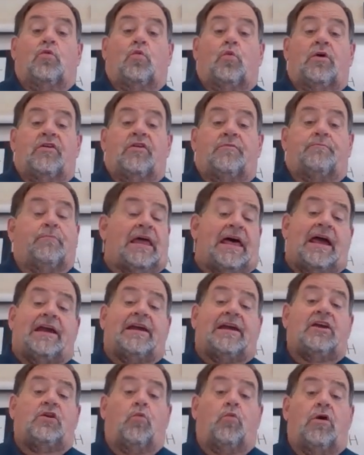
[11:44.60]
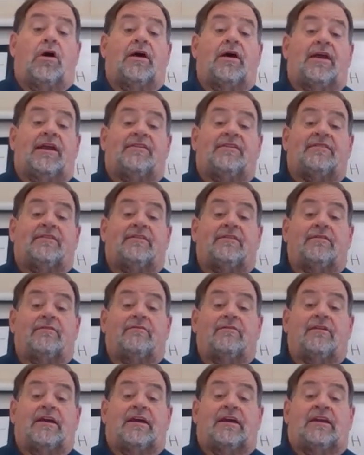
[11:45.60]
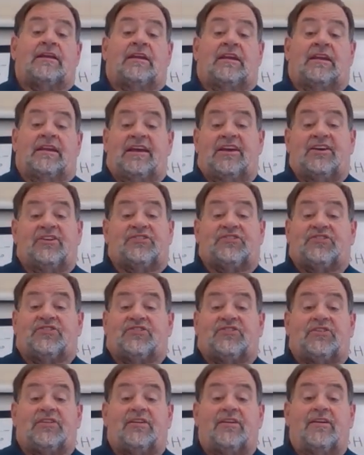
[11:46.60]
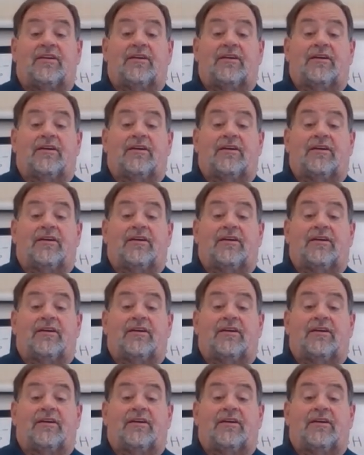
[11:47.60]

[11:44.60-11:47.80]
with black and white and list